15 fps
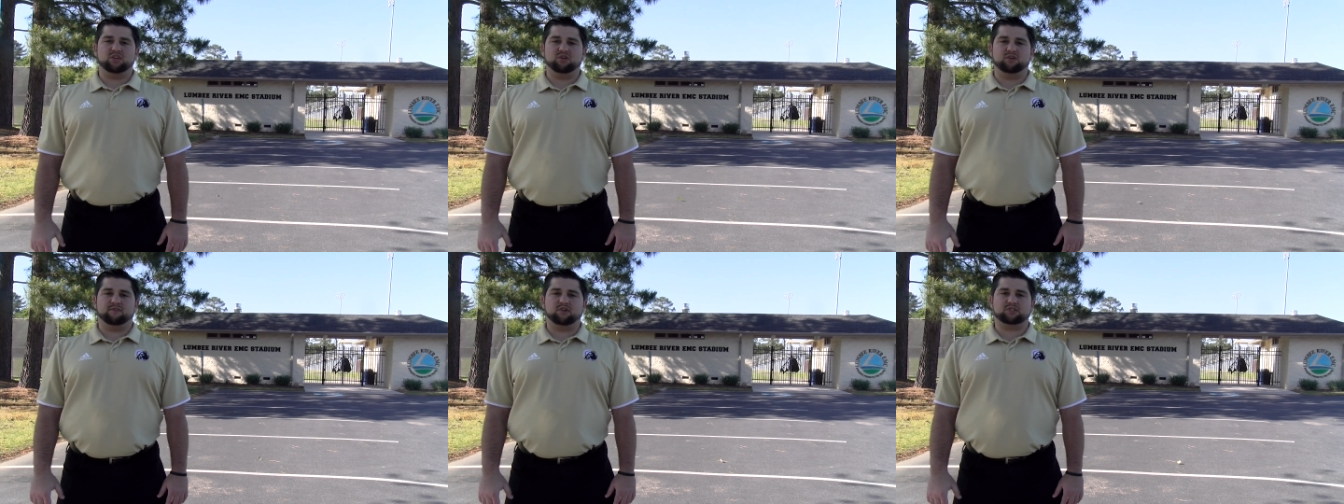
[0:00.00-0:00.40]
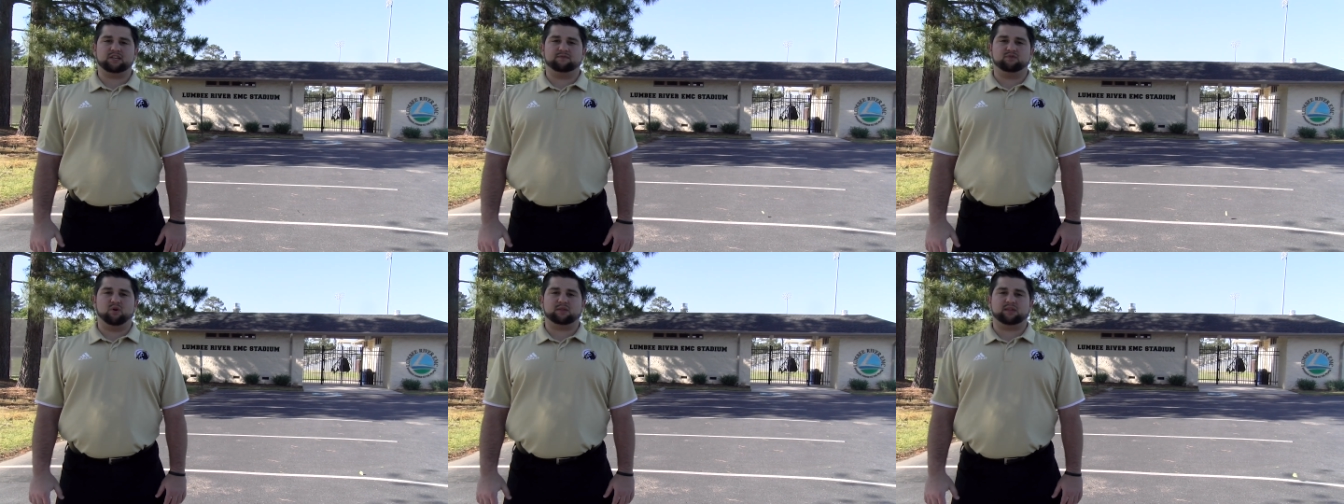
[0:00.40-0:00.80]
University
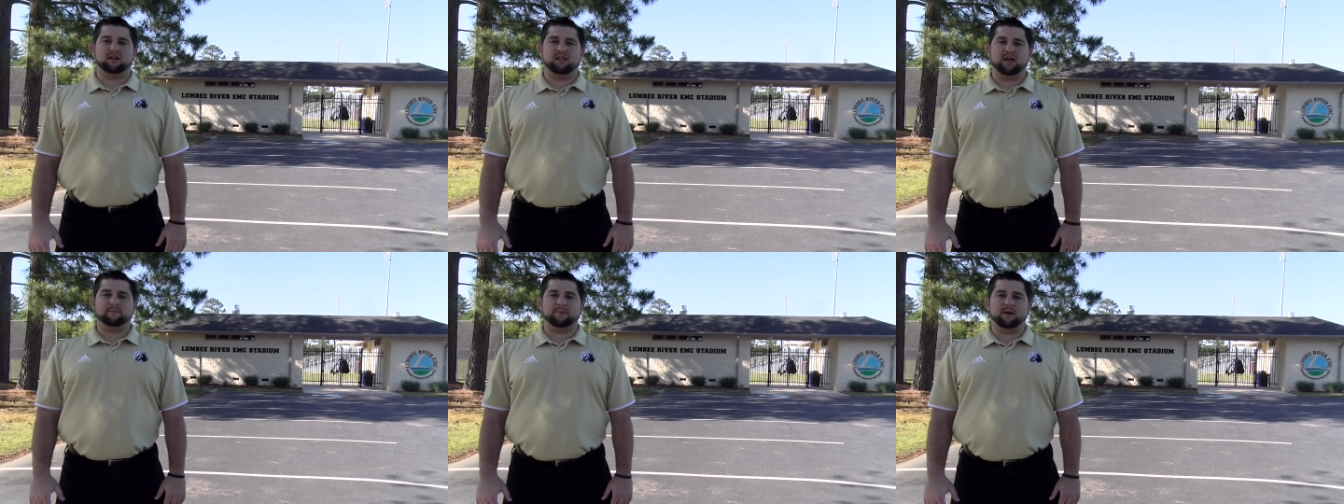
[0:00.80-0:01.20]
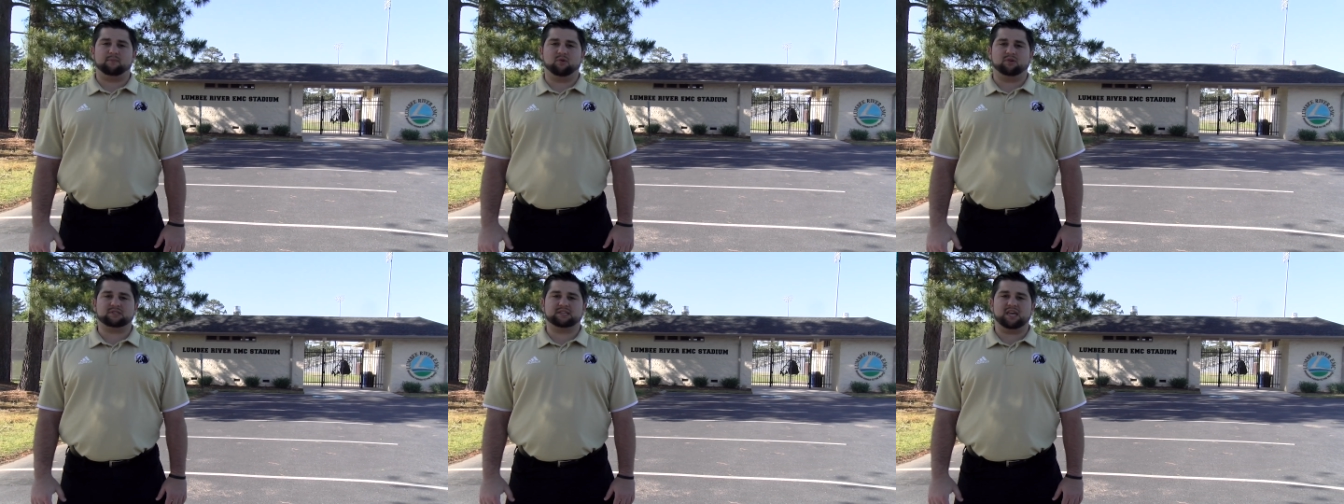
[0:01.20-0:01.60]
of North Carolina
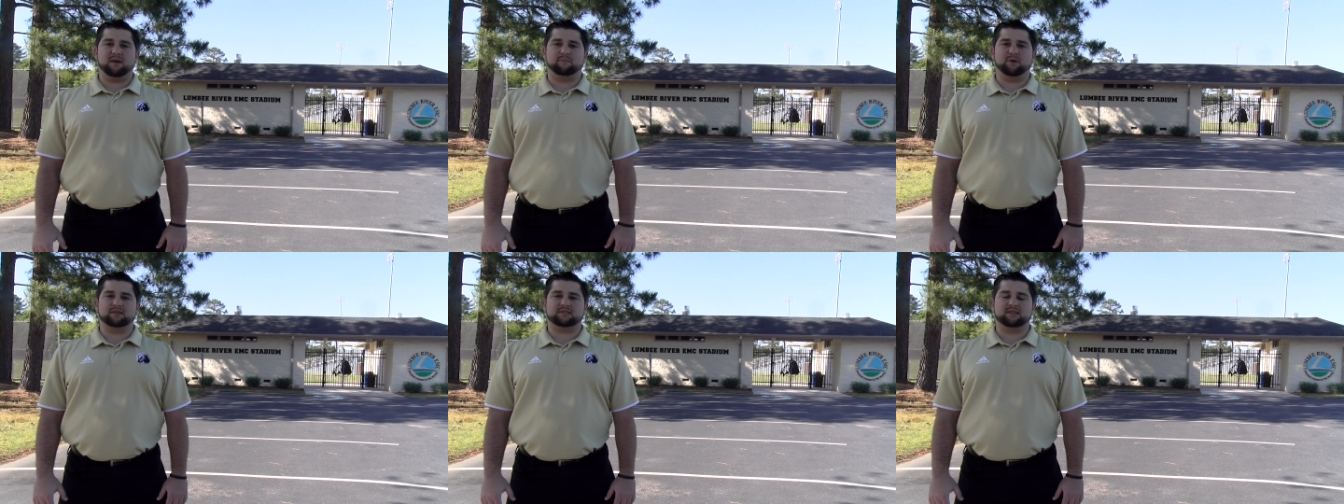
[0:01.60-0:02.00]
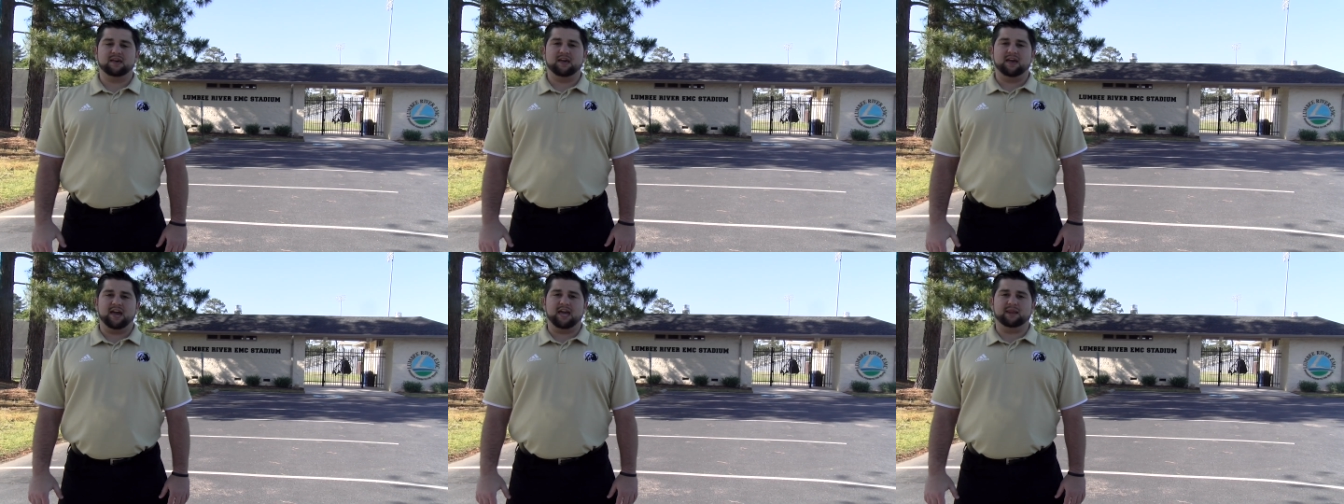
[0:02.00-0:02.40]
Pembroke's campus
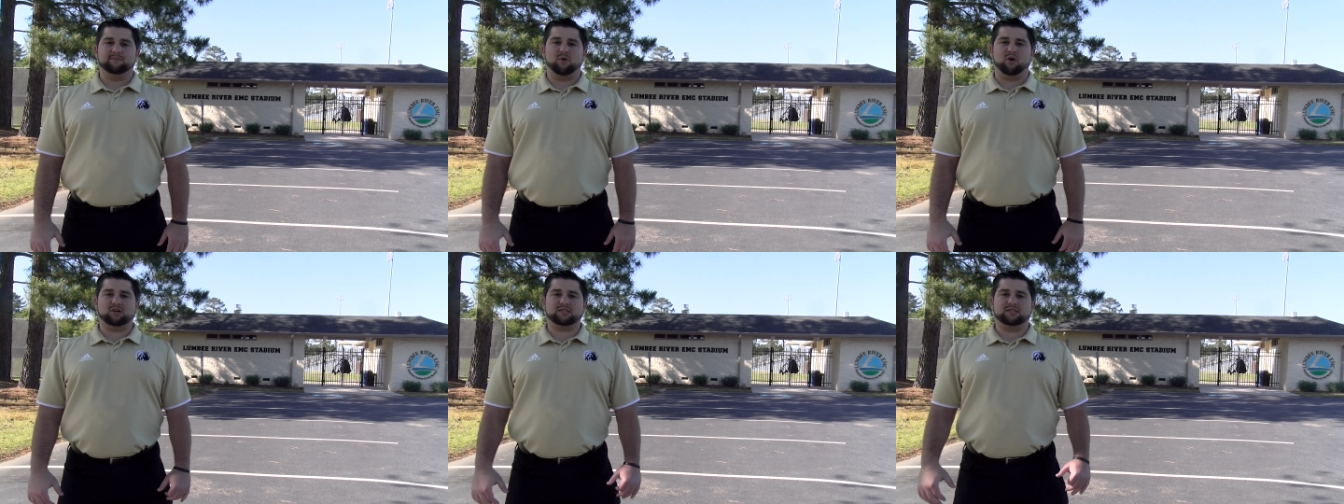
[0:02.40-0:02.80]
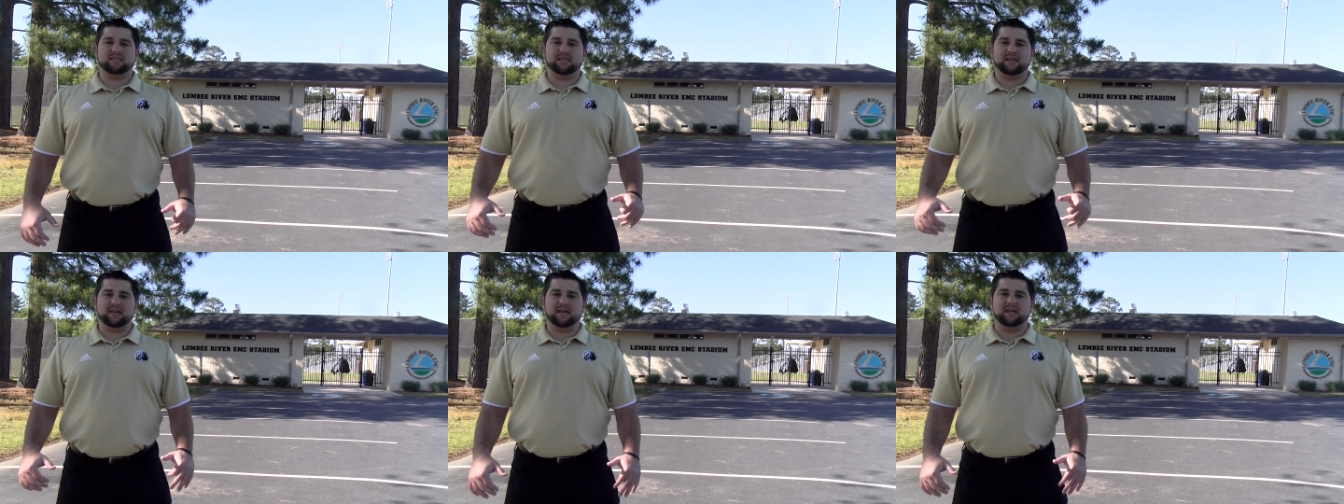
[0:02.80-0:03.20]
and marks the
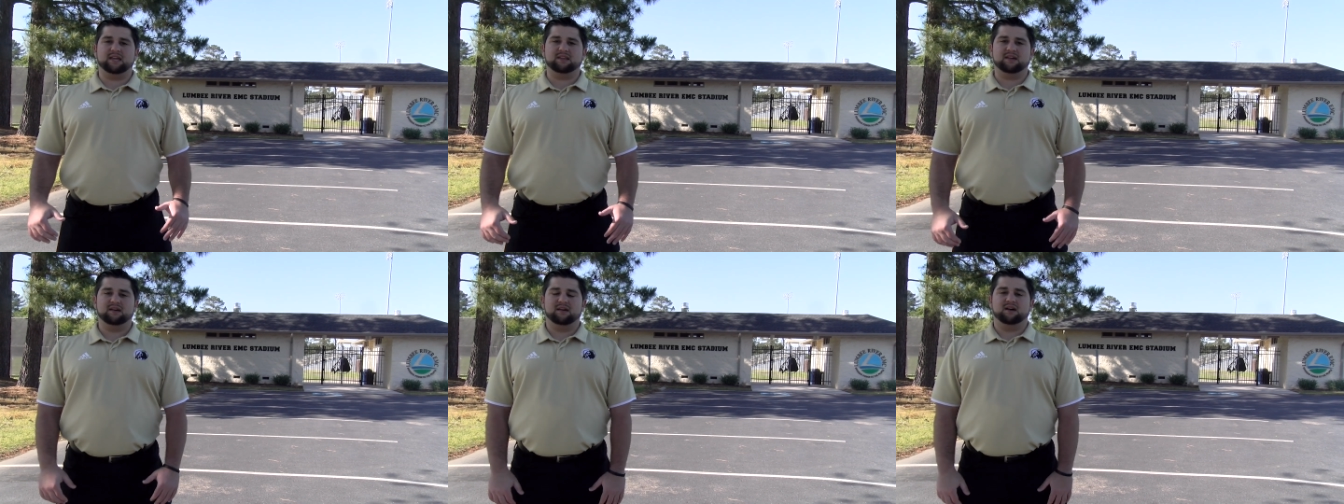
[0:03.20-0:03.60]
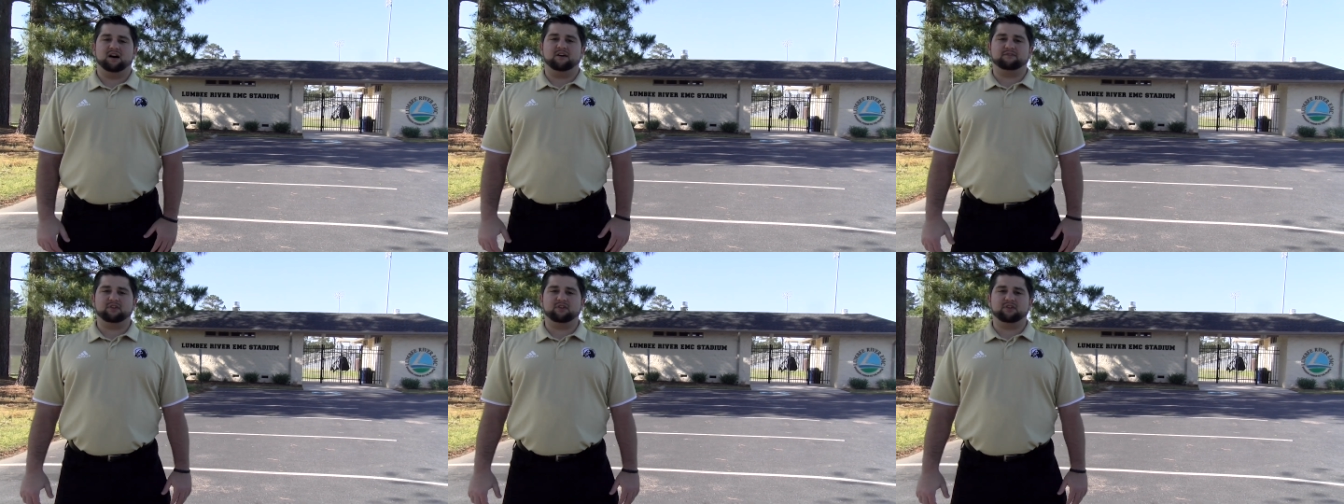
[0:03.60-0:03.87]
end of